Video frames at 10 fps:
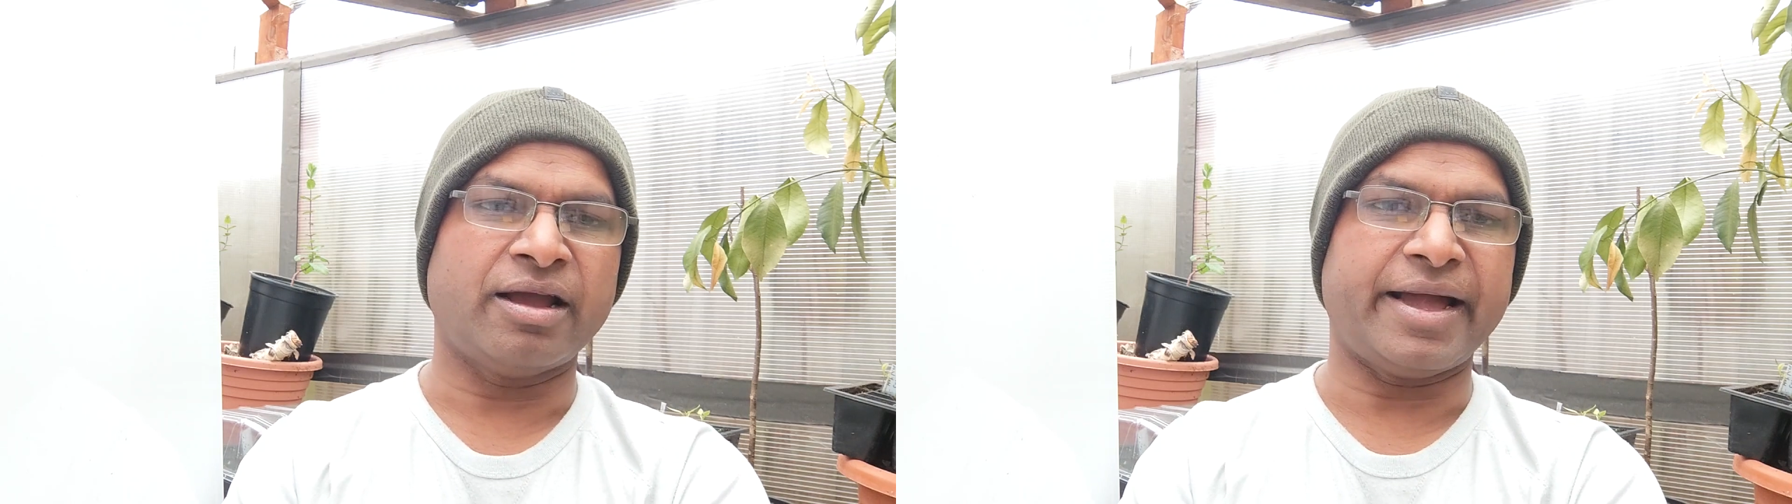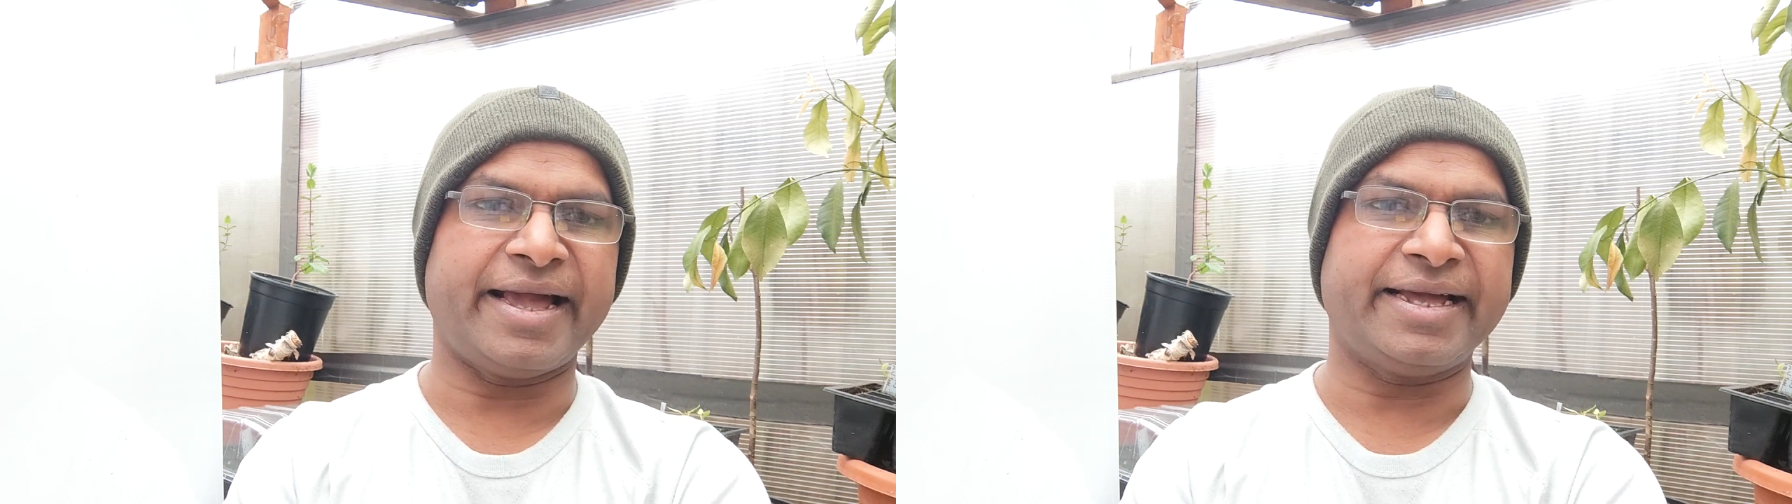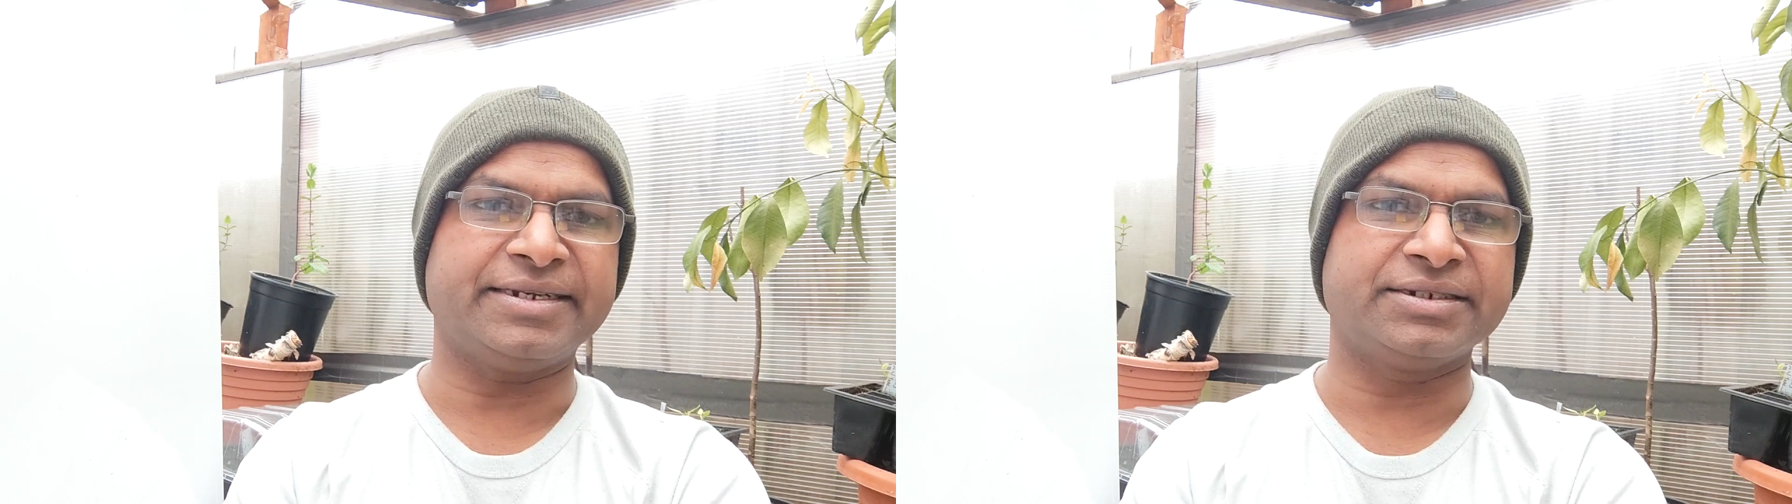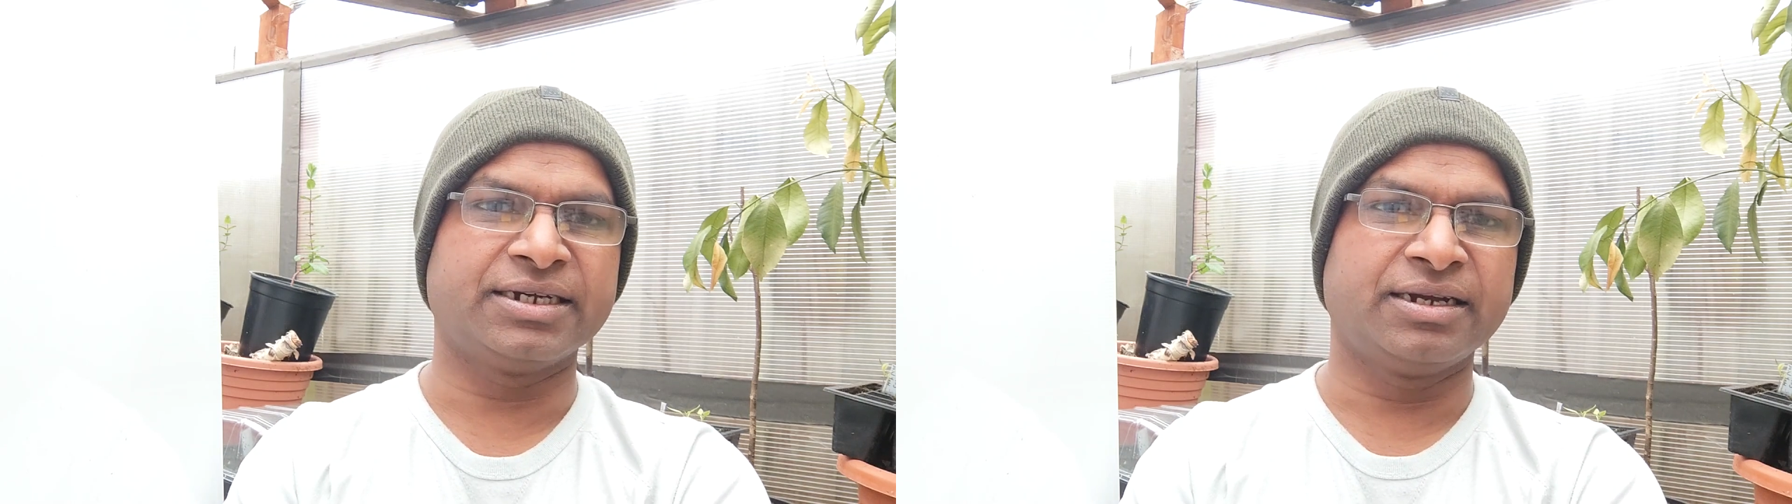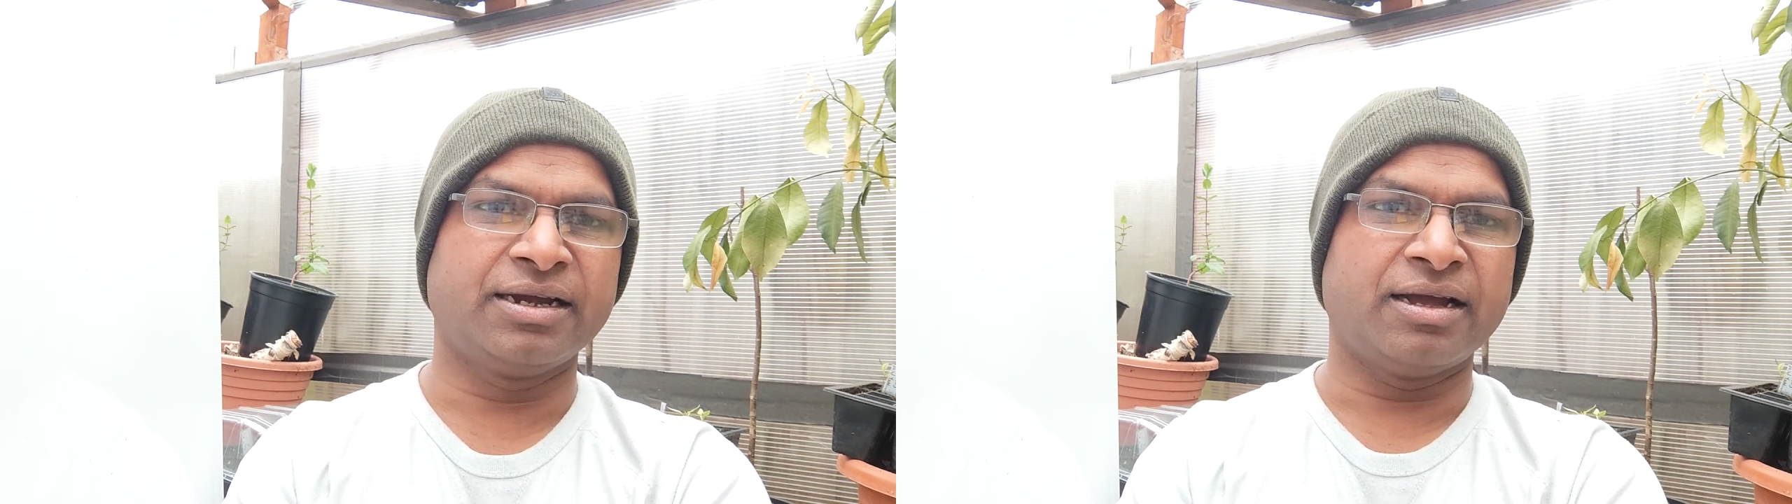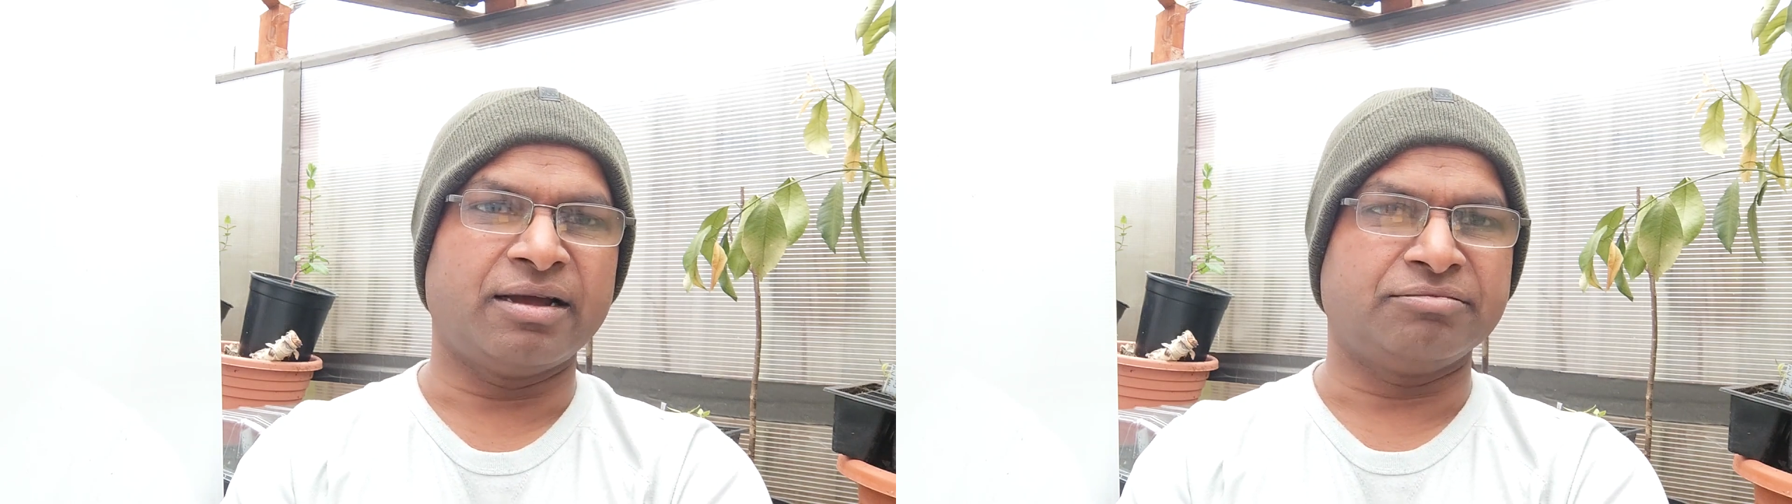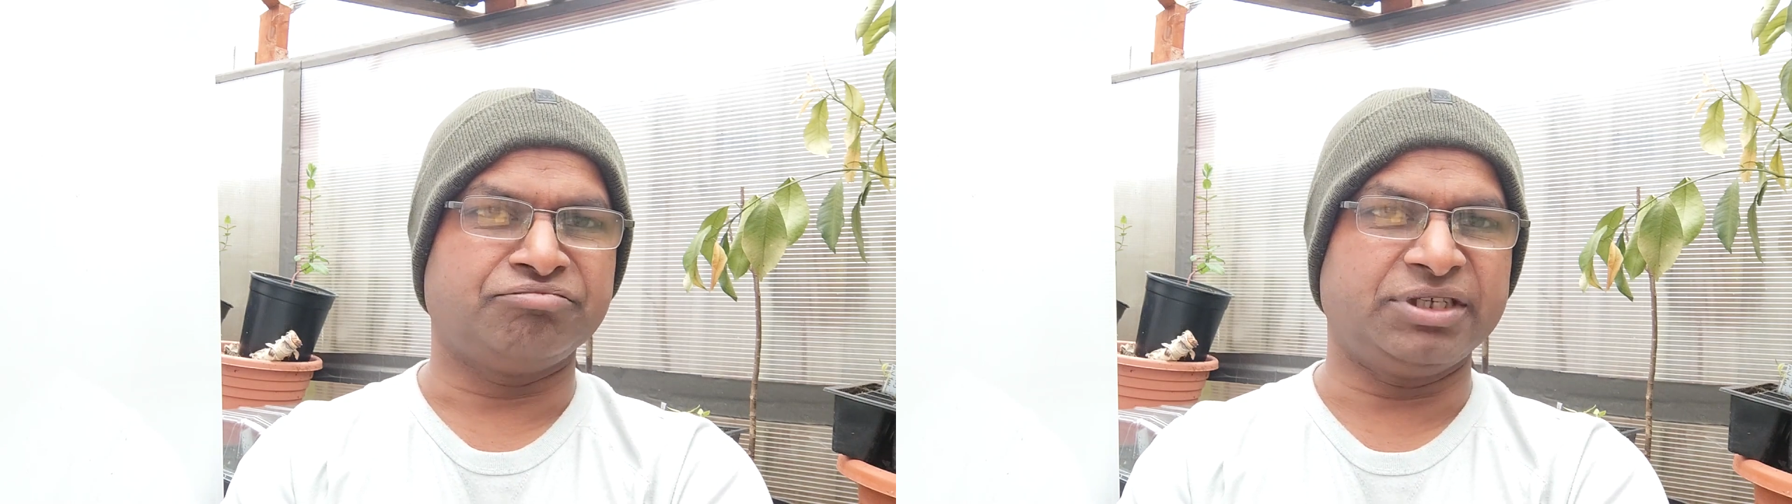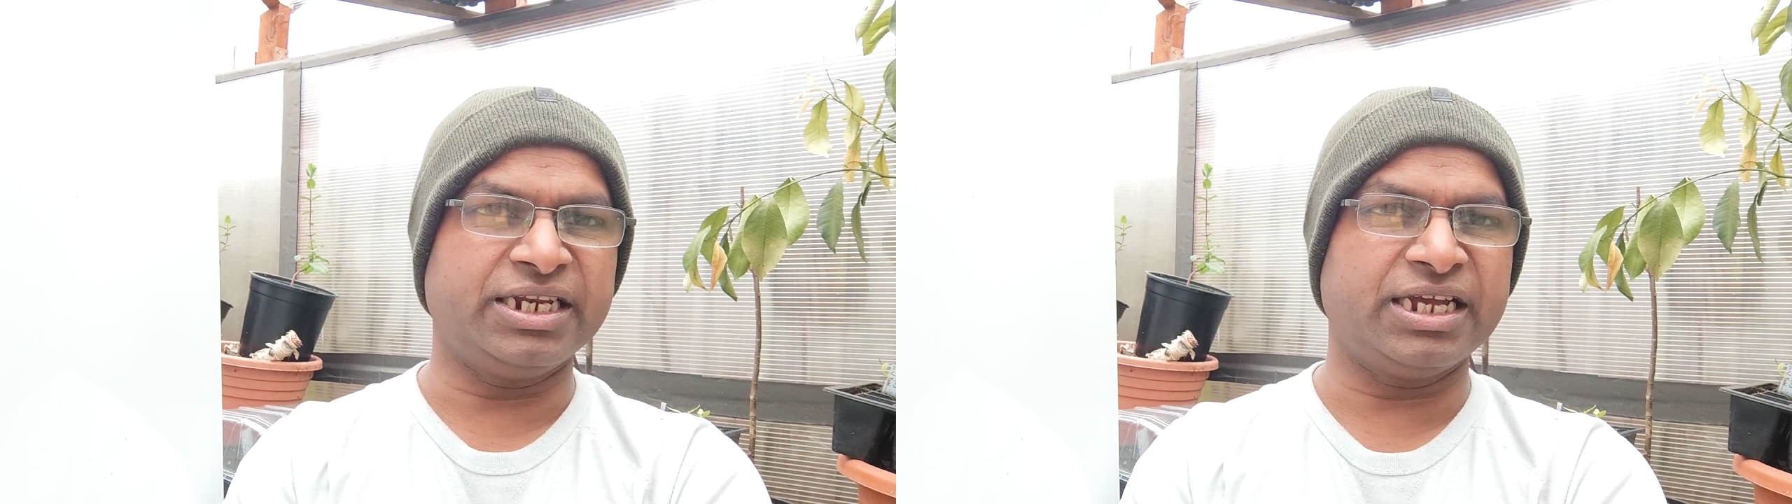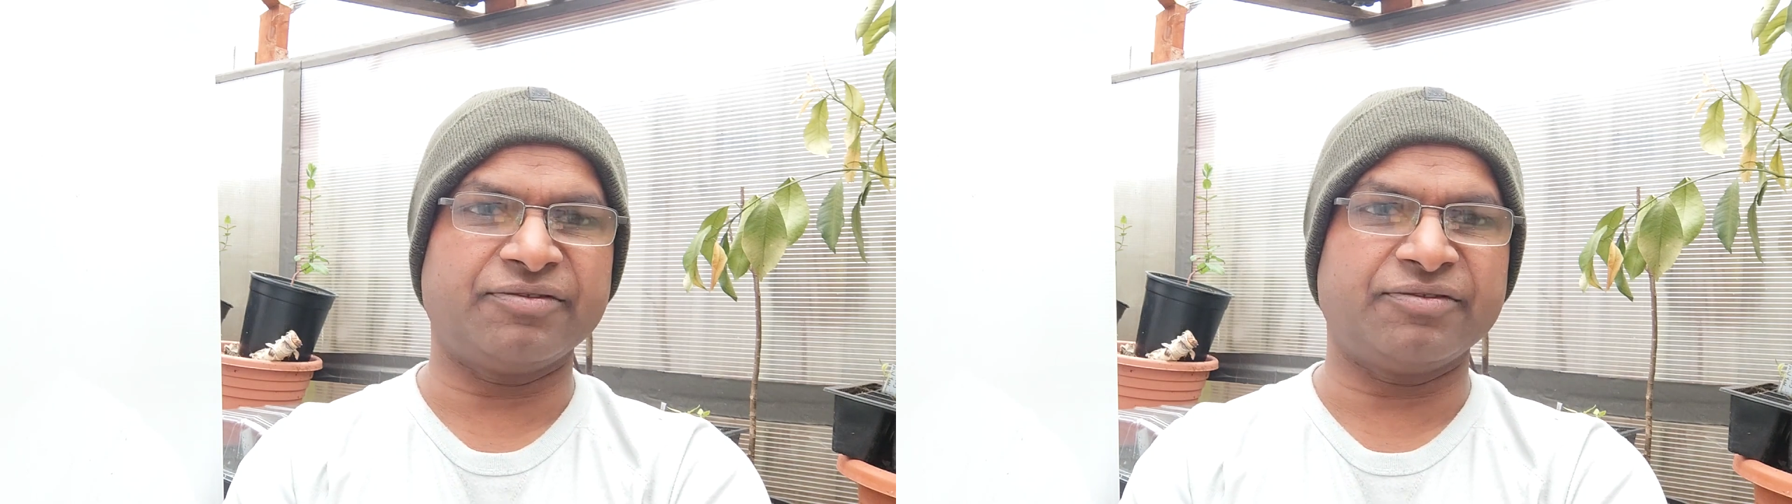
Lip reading: and any